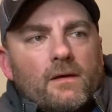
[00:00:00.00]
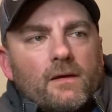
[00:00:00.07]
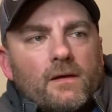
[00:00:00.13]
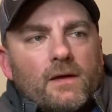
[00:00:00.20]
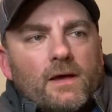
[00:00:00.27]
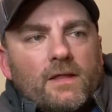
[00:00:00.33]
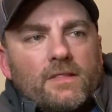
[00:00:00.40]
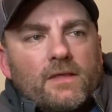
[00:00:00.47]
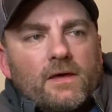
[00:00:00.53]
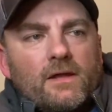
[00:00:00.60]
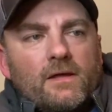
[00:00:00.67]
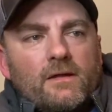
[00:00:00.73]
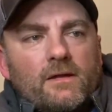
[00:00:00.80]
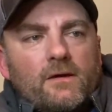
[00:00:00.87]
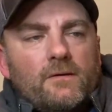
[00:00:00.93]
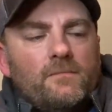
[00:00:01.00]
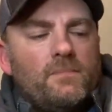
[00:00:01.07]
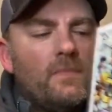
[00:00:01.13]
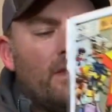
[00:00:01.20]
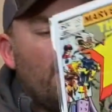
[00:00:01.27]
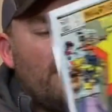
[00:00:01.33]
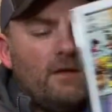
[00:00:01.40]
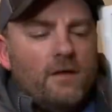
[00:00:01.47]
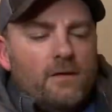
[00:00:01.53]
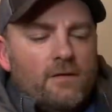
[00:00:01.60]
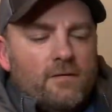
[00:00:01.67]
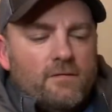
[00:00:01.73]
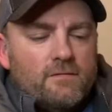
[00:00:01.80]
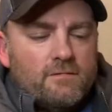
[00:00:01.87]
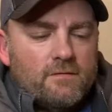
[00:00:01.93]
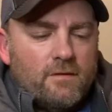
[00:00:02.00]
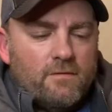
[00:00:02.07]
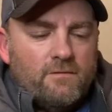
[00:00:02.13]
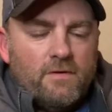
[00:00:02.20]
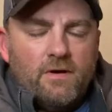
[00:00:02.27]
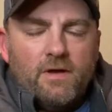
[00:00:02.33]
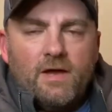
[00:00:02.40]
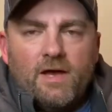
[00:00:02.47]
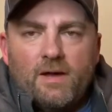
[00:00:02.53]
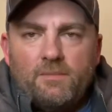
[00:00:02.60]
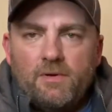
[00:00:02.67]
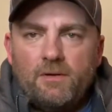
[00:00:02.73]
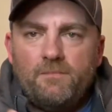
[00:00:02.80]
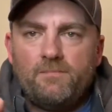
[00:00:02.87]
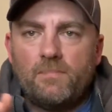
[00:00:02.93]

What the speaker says: got that in there. So, very happy.